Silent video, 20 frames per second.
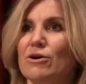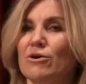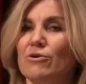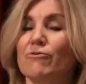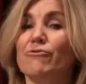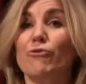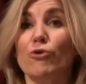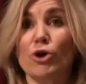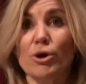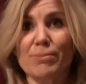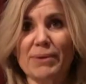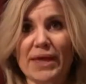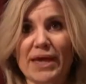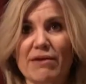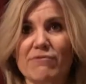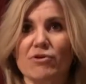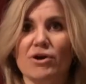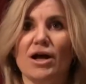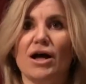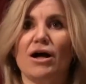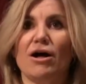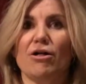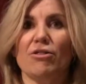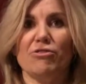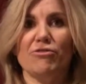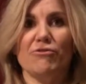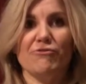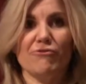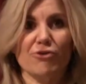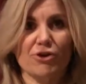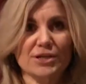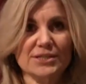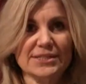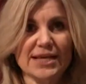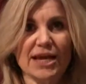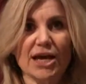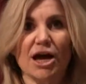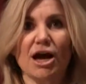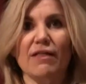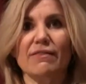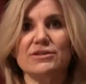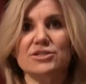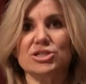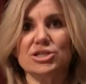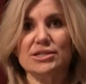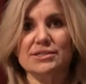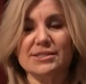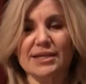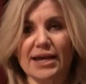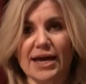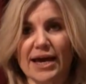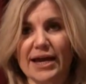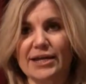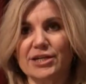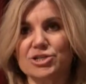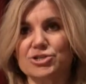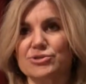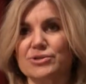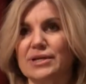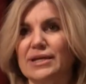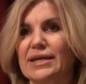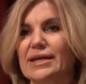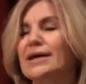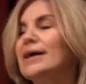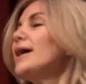behavioral health, for psychology and psychiatry.